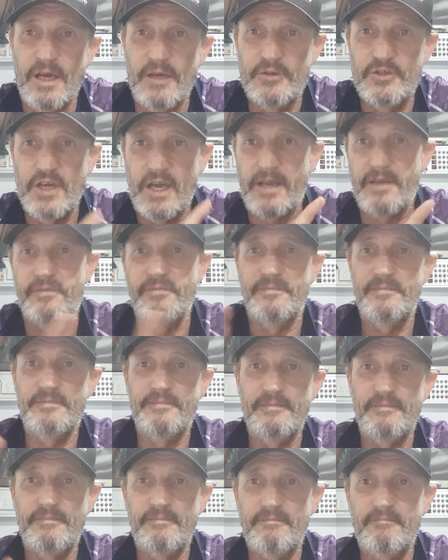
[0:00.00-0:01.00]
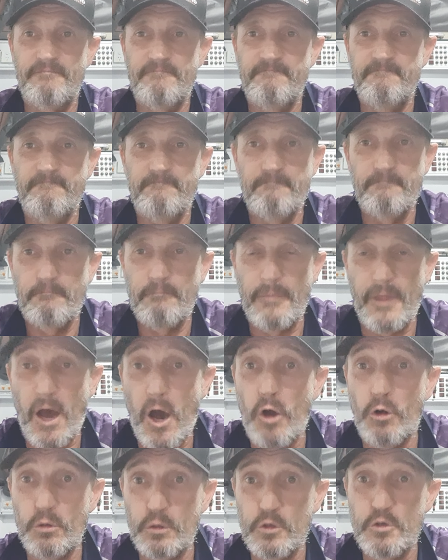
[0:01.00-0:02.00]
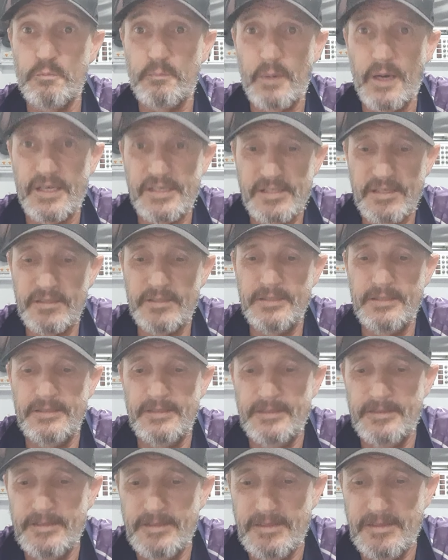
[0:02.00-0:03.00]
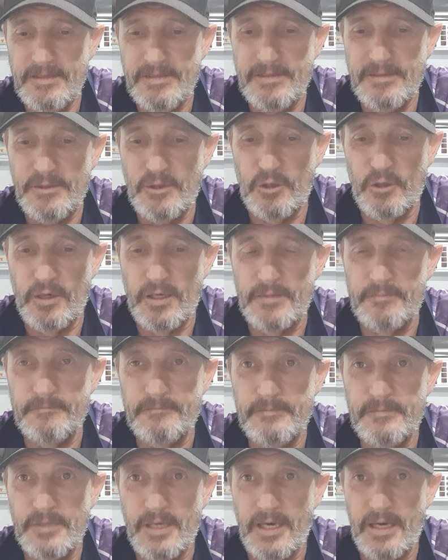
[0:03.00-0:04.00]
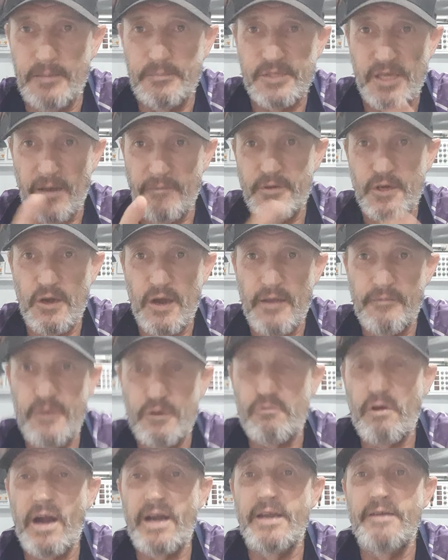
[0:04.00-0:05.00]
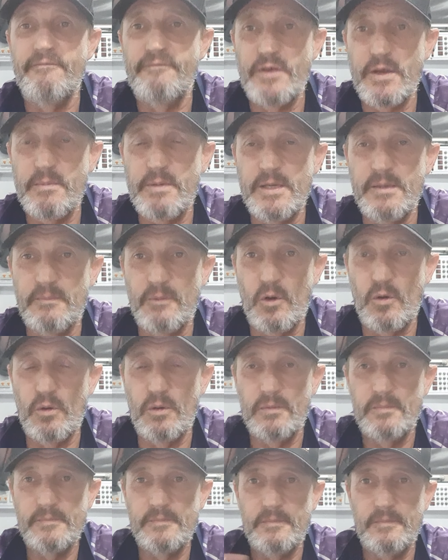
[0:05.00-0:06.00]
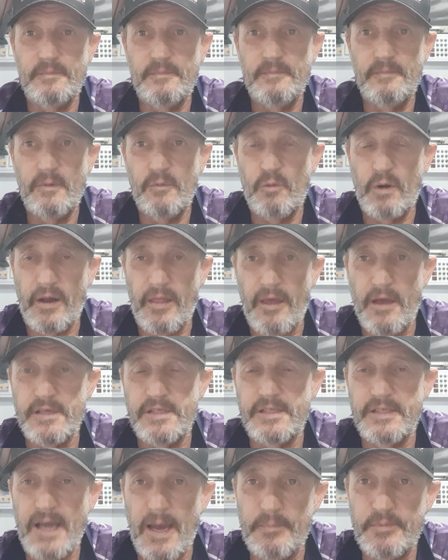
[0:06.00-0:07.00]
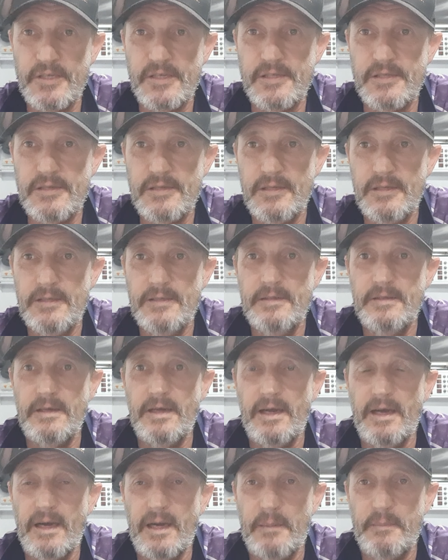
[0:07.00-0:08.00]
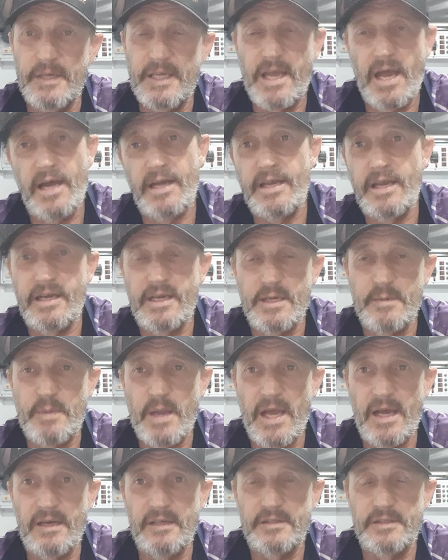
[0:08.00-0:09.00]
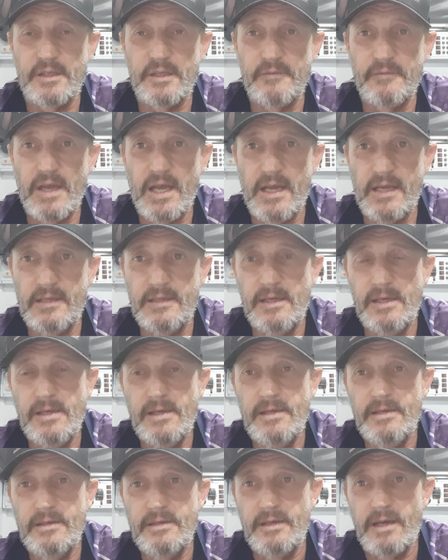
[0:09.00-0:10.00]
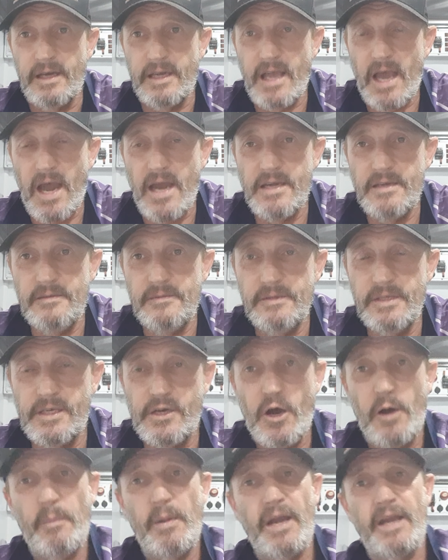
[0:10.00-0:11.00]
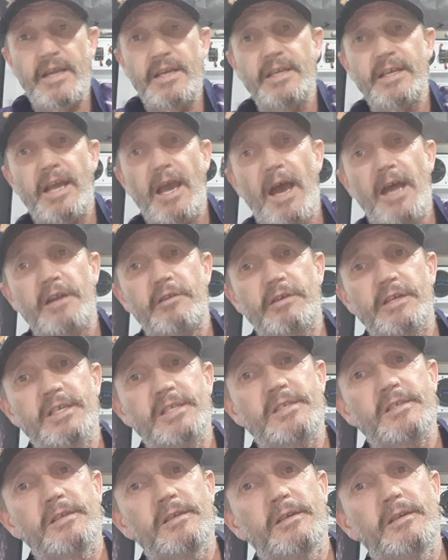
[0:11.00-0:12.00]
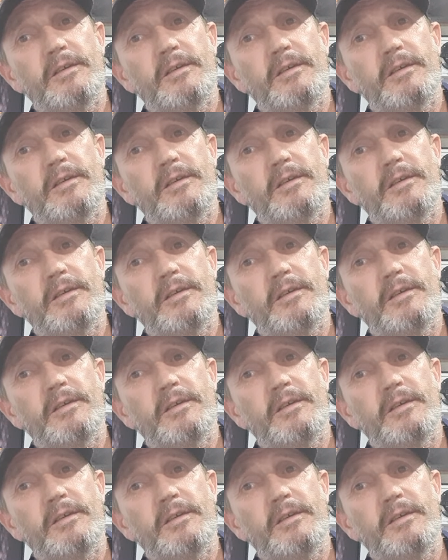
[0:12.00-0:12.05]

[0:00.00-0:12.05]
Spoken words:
checking the whole loop basically. All right. So if you run an Amphibium or one of those adapters, you can't get any power to the van. Again, your combat indicator is